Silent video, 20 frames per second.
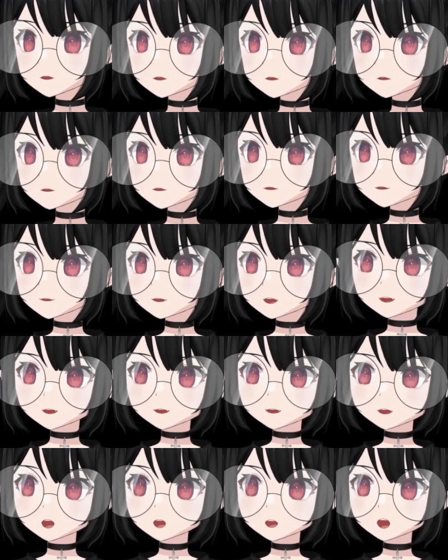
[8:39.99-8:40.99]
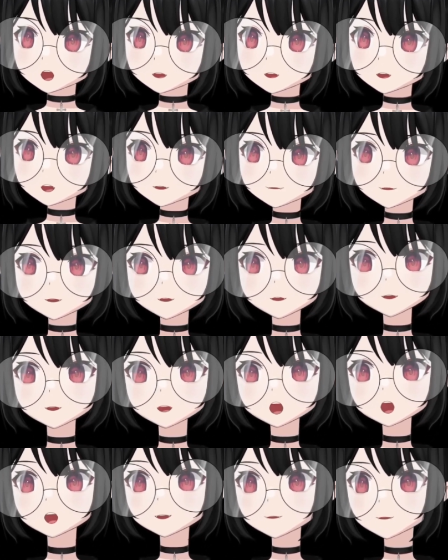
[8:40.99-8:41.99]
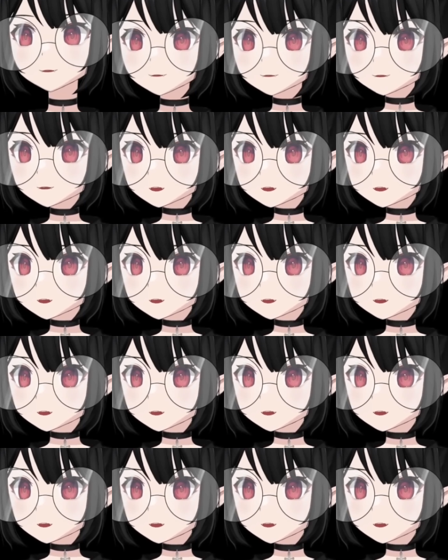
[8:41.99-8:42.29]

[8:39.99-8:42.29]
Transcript: fresh bunch of chuds